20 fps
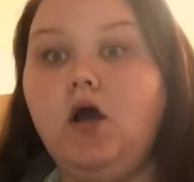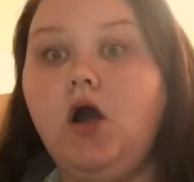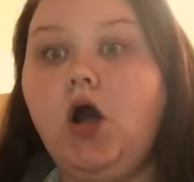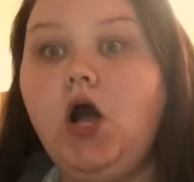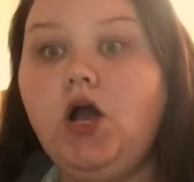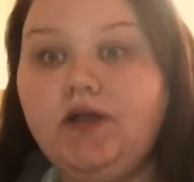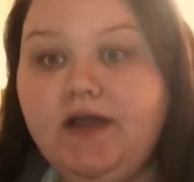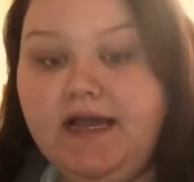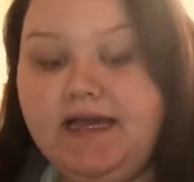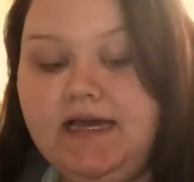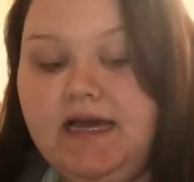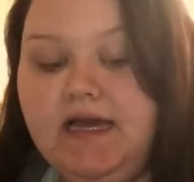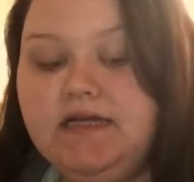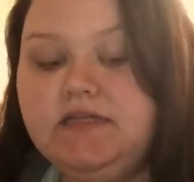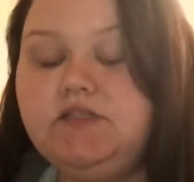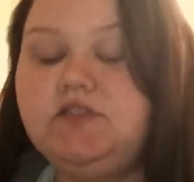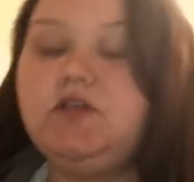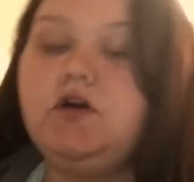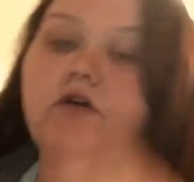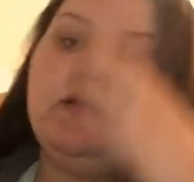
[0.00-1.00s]
Alright
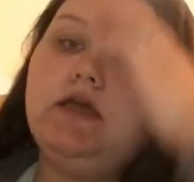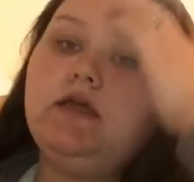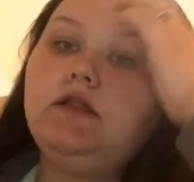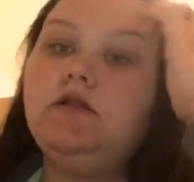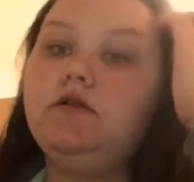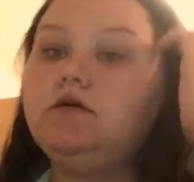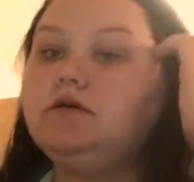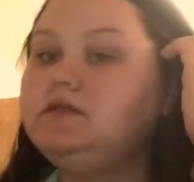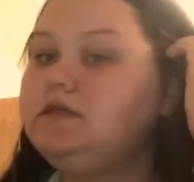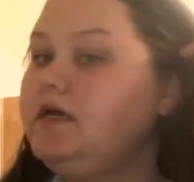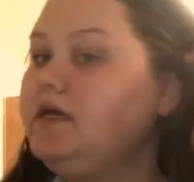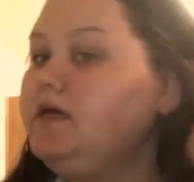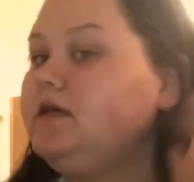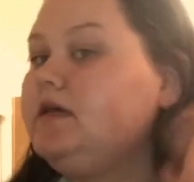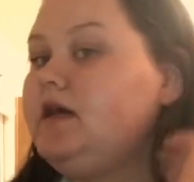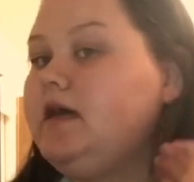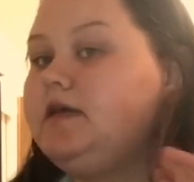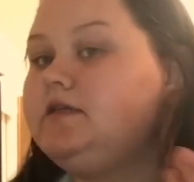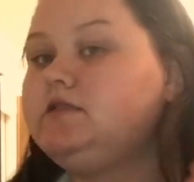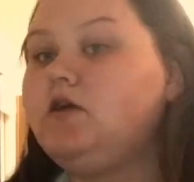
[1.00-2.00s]
guys, so it looks like
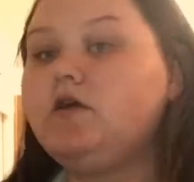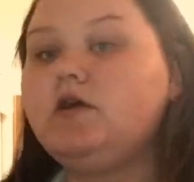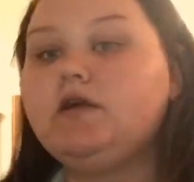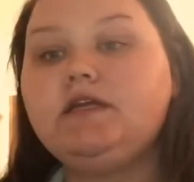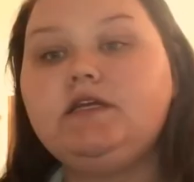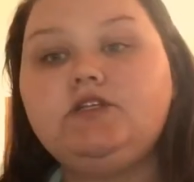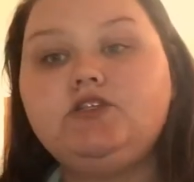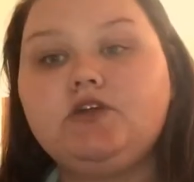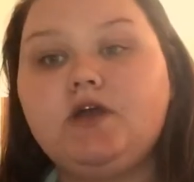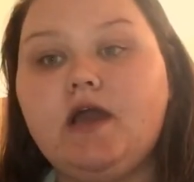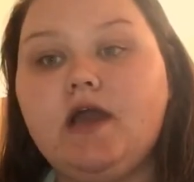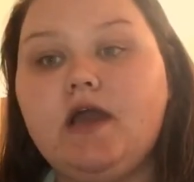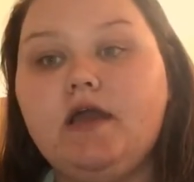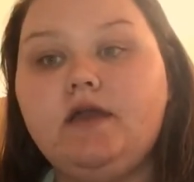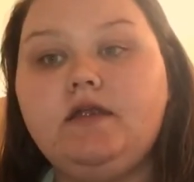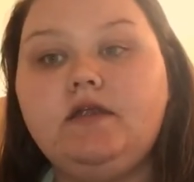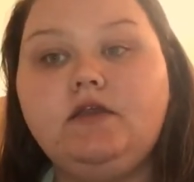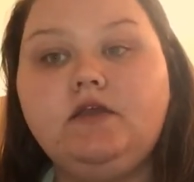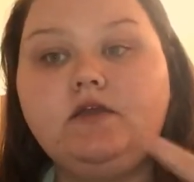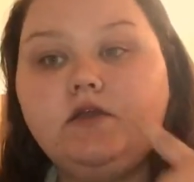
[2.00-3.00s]
it has already
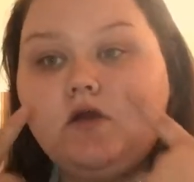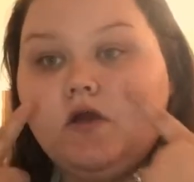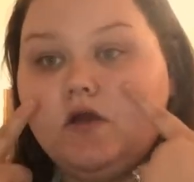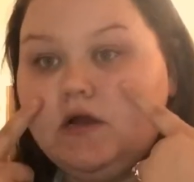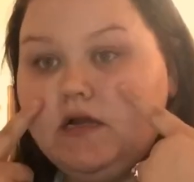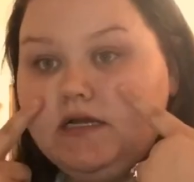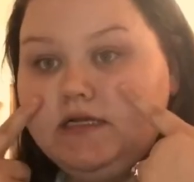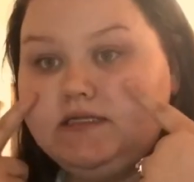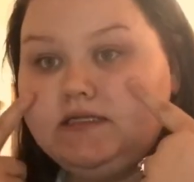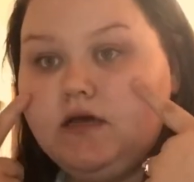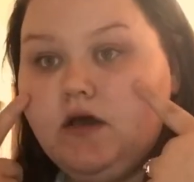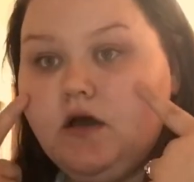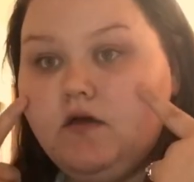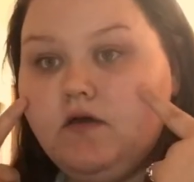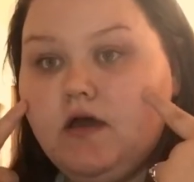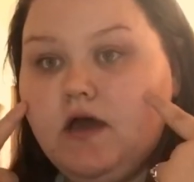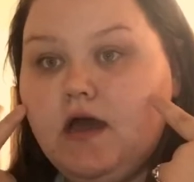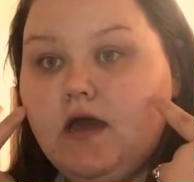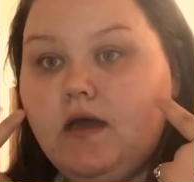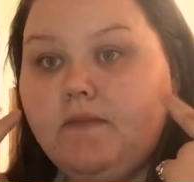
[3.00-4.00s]
dried and you can already tell
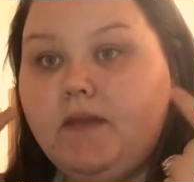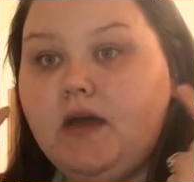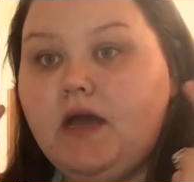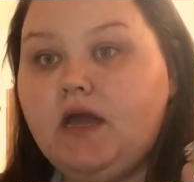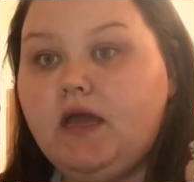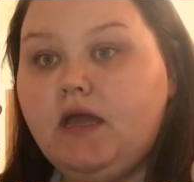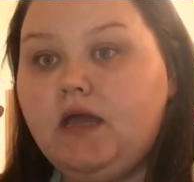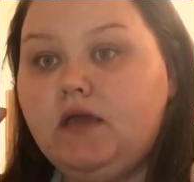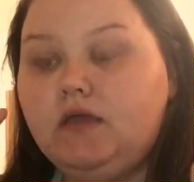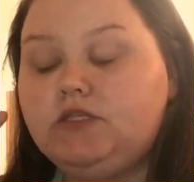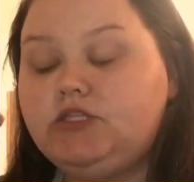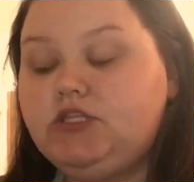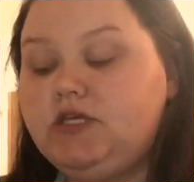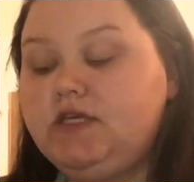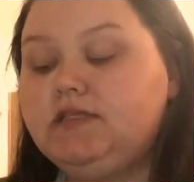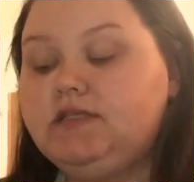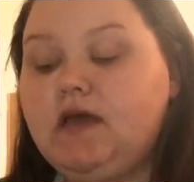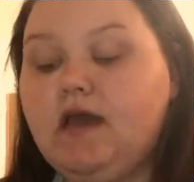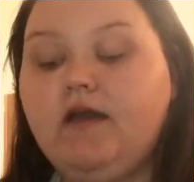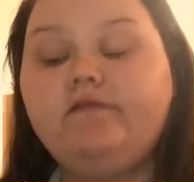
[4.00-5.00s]
that my
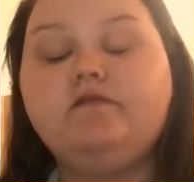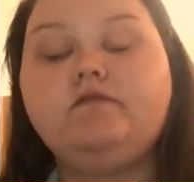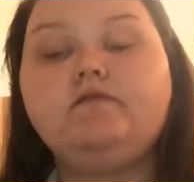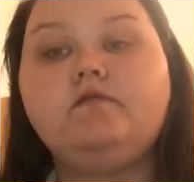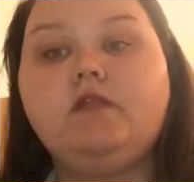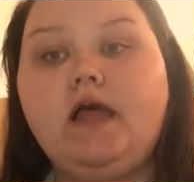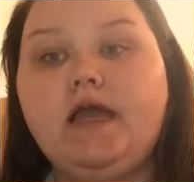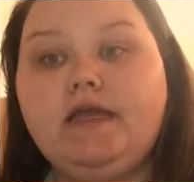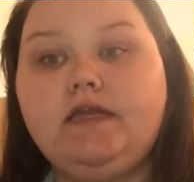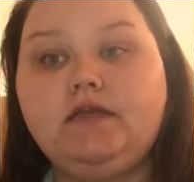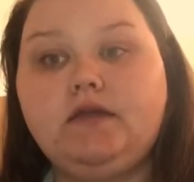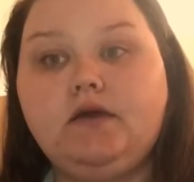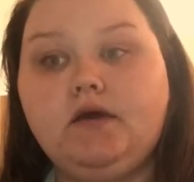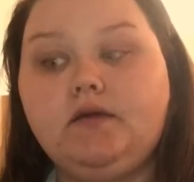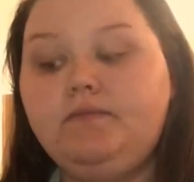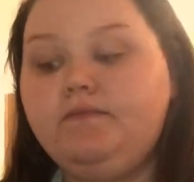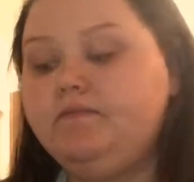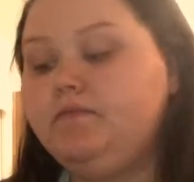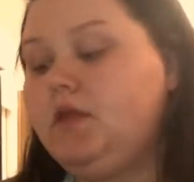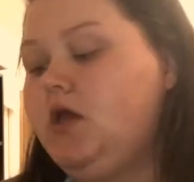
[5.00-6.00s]
cheeks have lightened
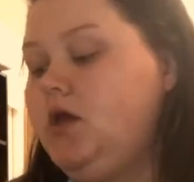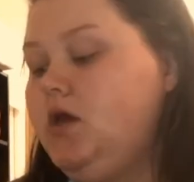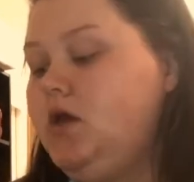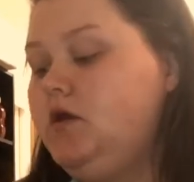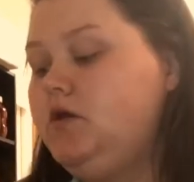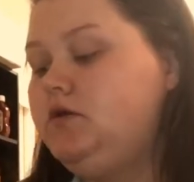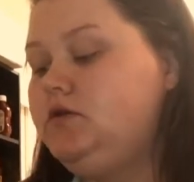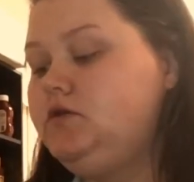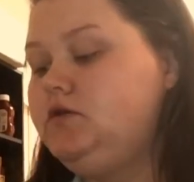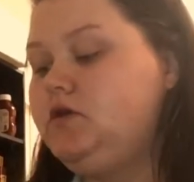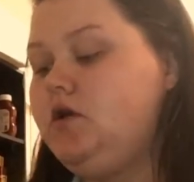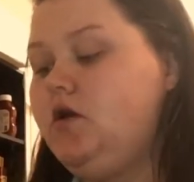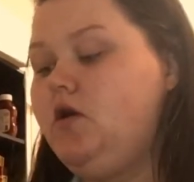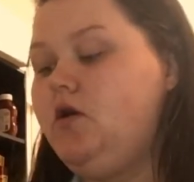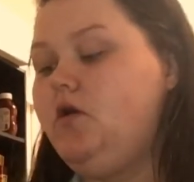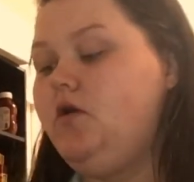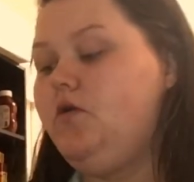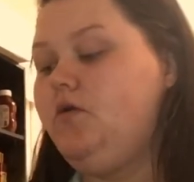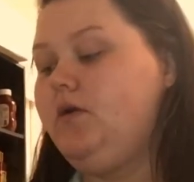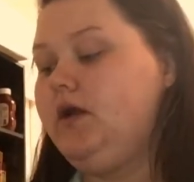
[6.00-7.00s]
up.
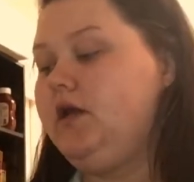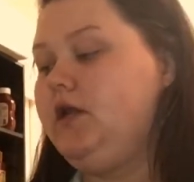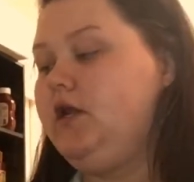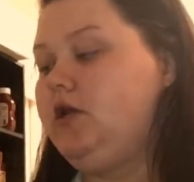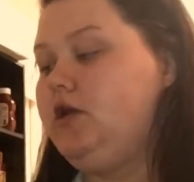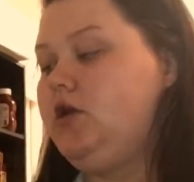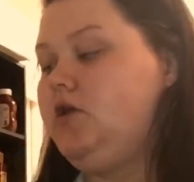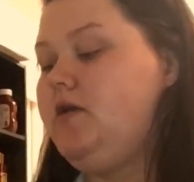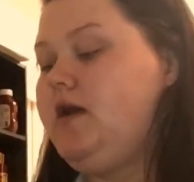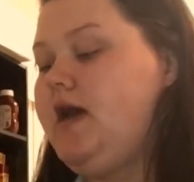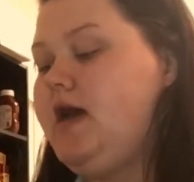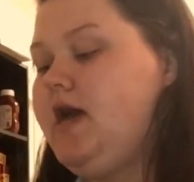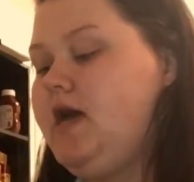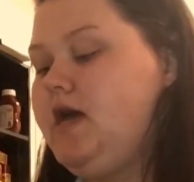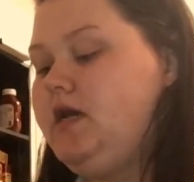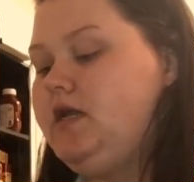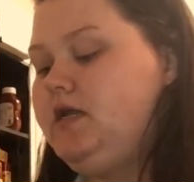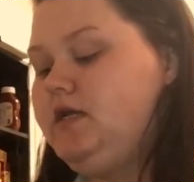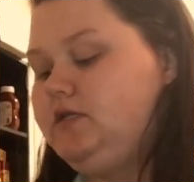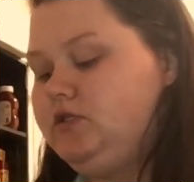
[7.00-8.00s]
So we're gonna go
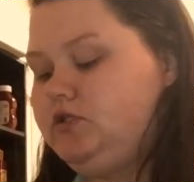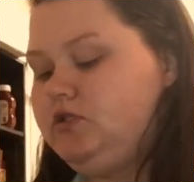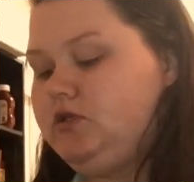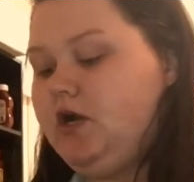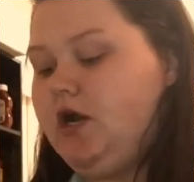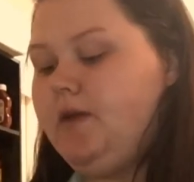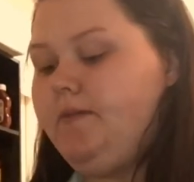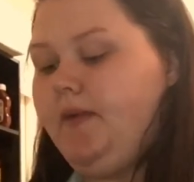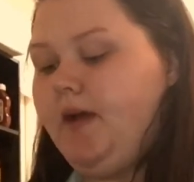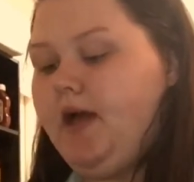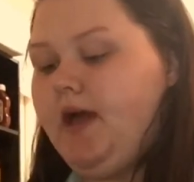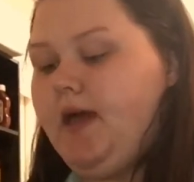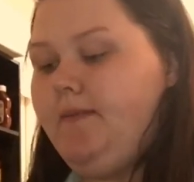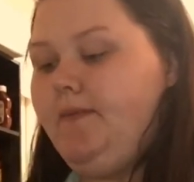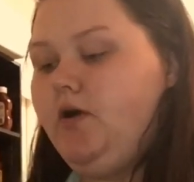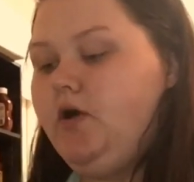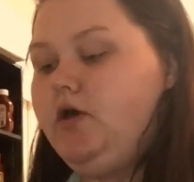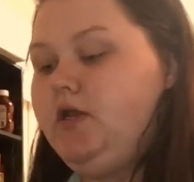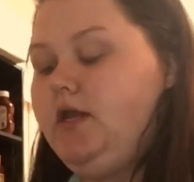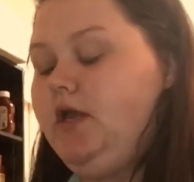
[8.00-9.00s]
ahead and start by
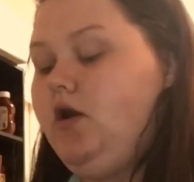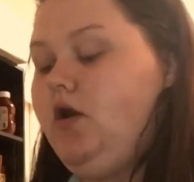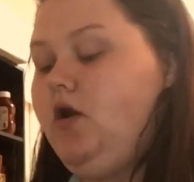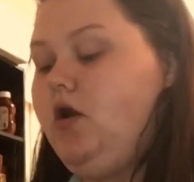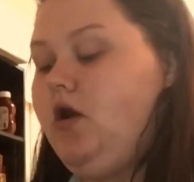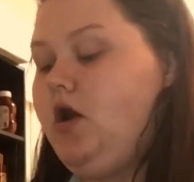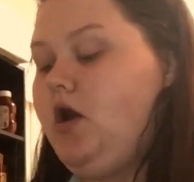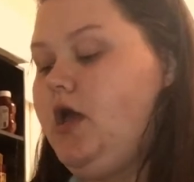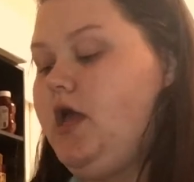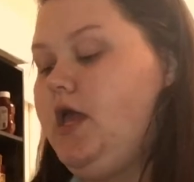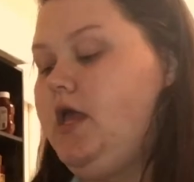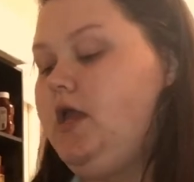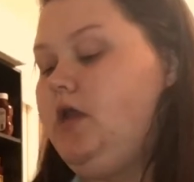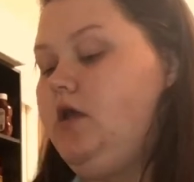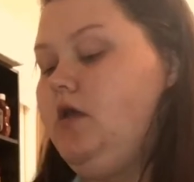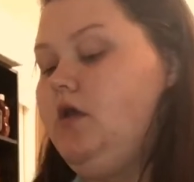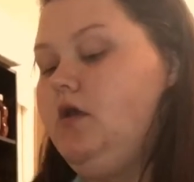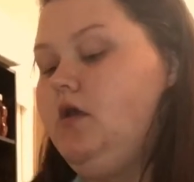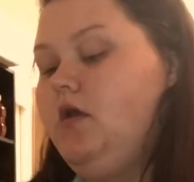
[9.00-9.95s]
putting on